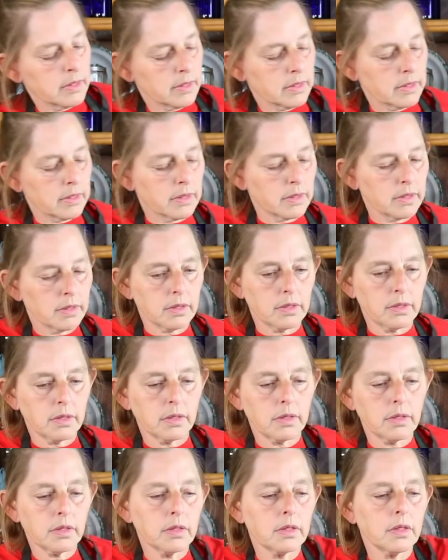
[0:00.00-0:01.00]
I'm
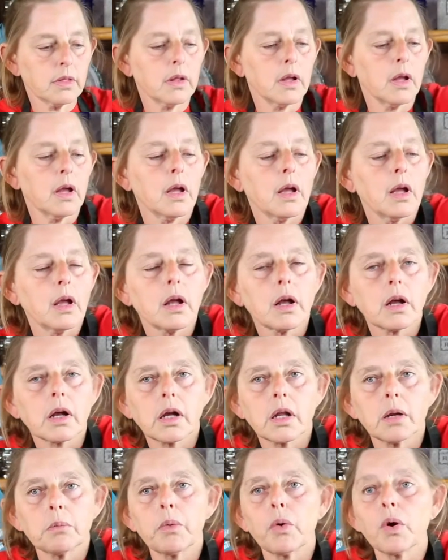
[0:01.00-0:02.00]

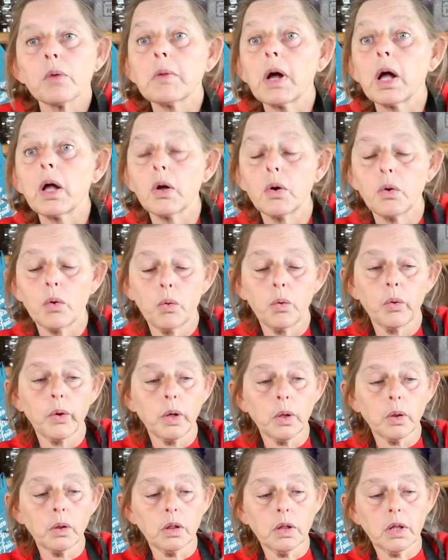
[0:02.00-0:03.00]
going to pour my
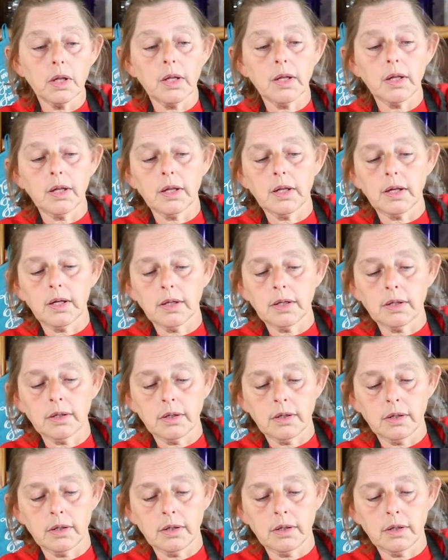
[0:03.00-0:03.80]
oil in.